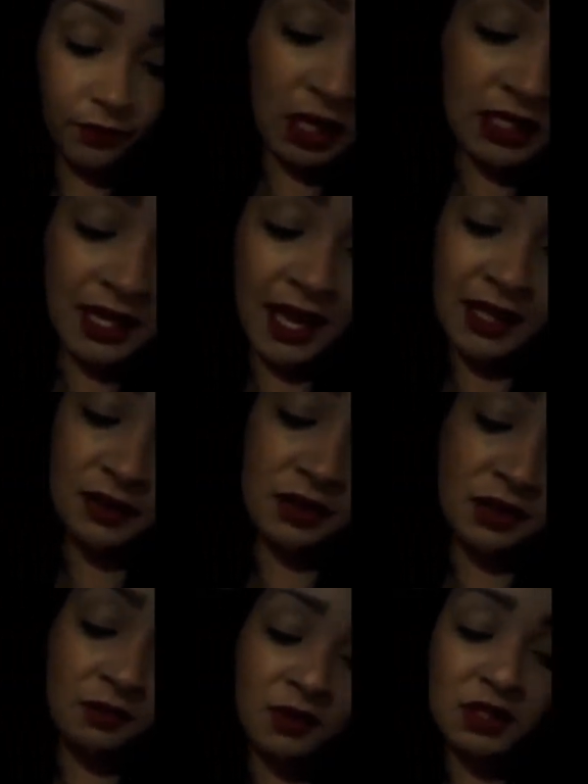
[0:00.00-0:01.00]
because I had
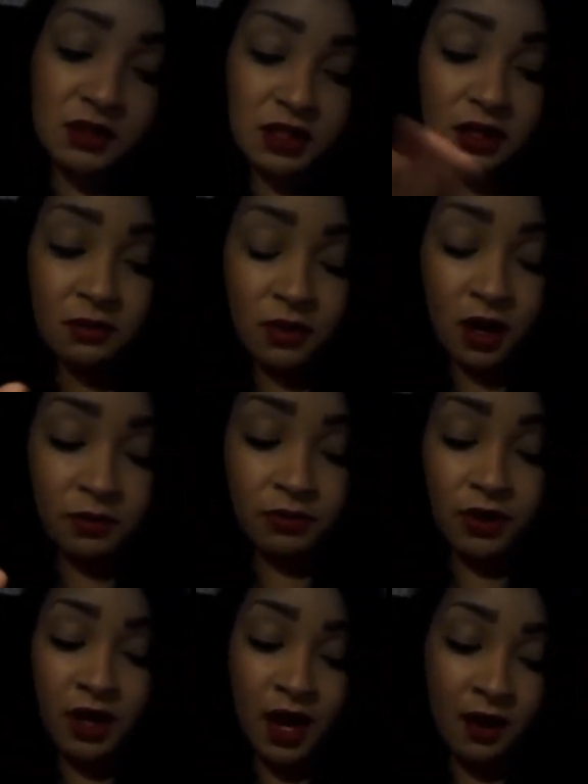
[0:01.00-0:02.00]
so much chicken broth
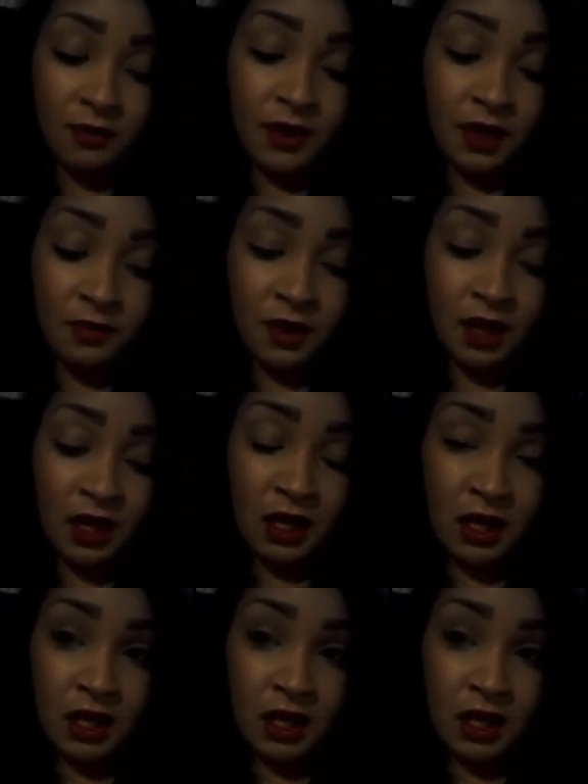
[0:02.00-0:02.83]
pre-op that I'm like,